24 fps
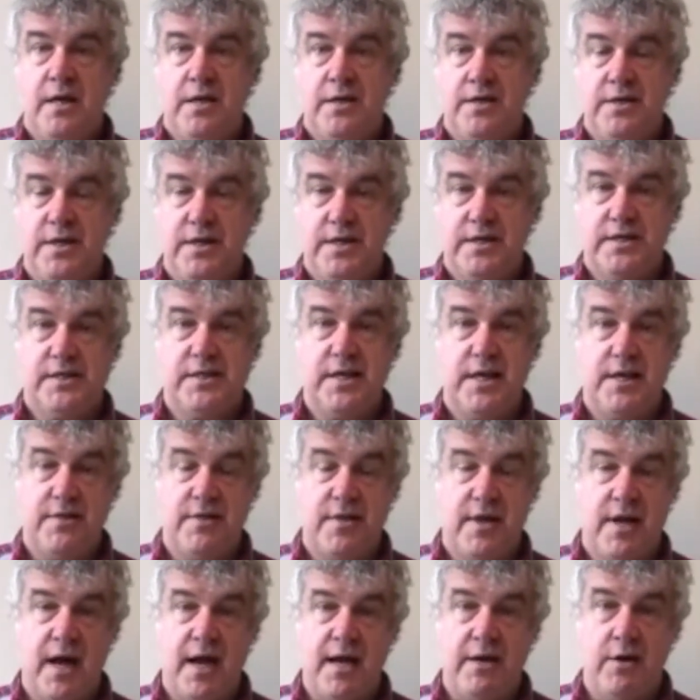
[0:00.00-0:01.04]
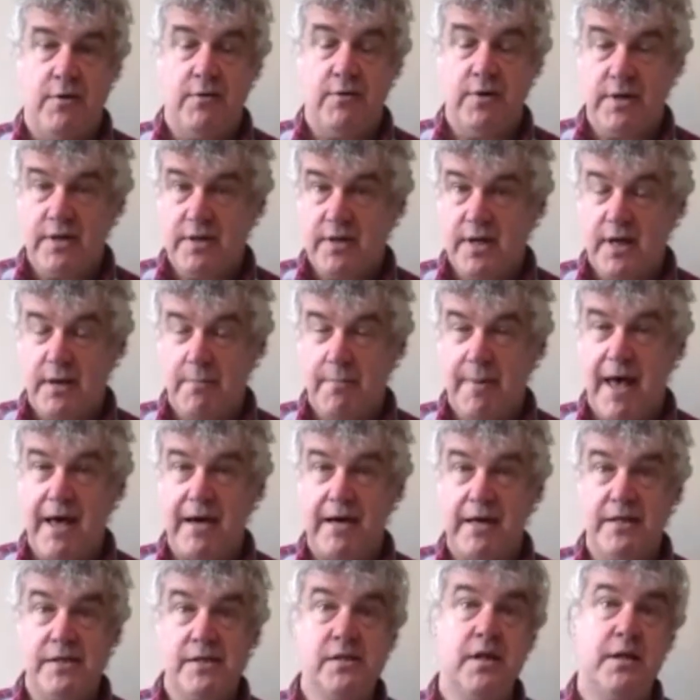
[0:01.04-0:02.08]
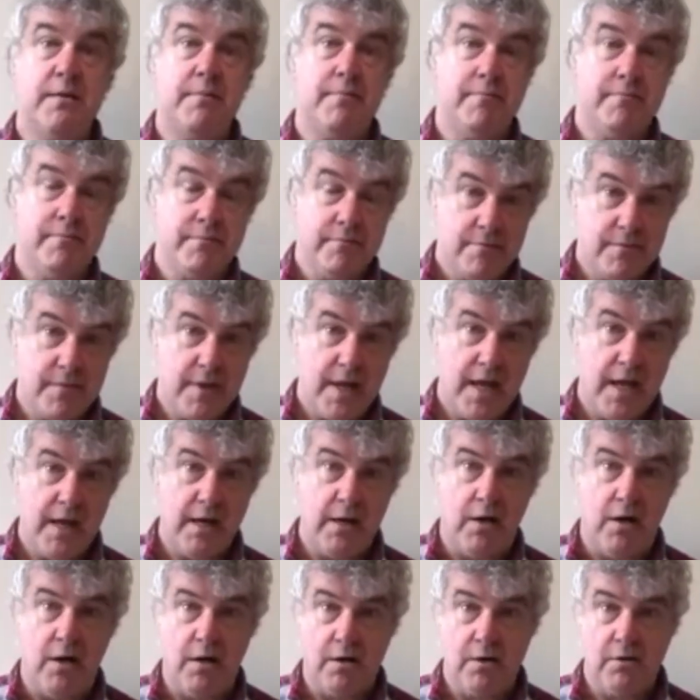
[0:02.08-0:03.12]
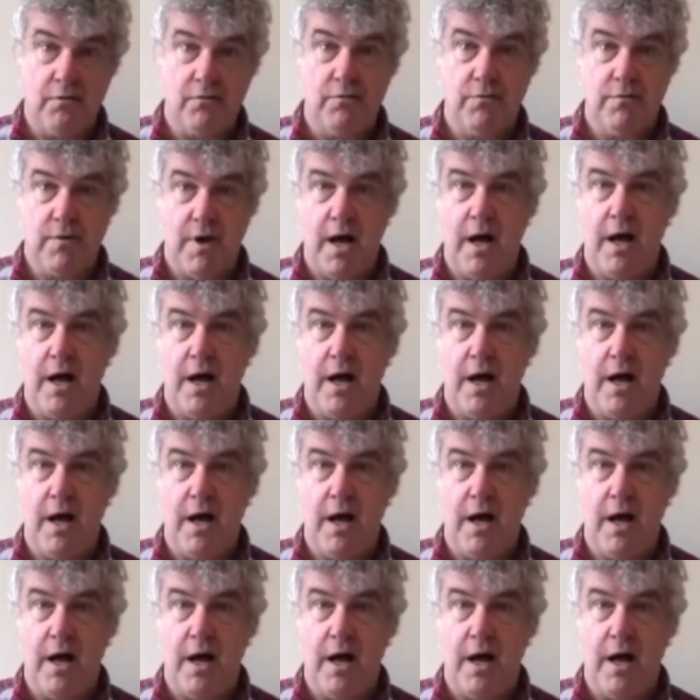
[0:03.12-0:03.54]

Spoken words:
the extent that I know anything about Islam at all,